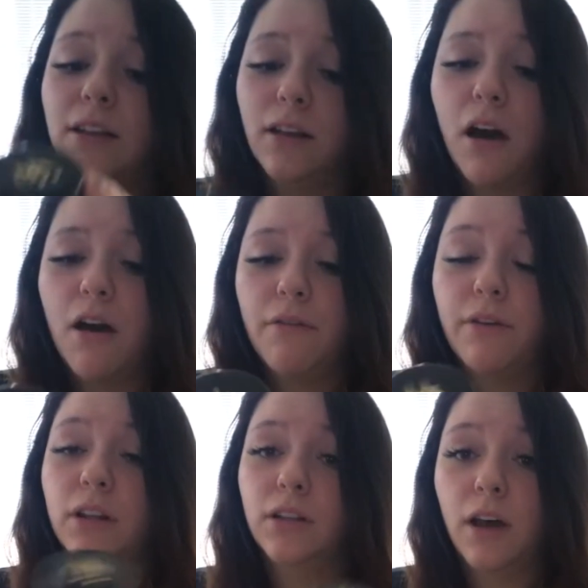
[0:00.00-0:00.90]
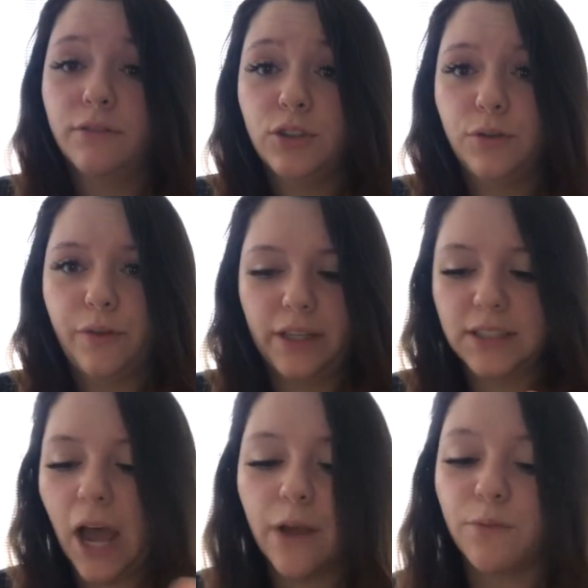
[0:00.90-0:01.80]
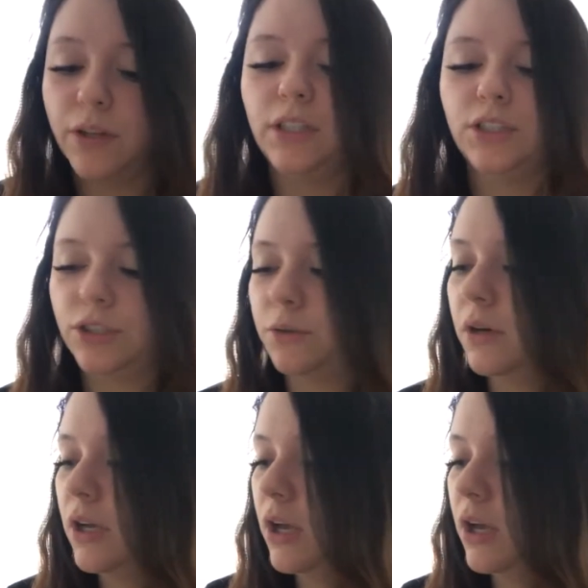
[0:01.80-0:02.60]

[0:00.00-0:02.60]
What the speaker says: love Too Faced. I really do.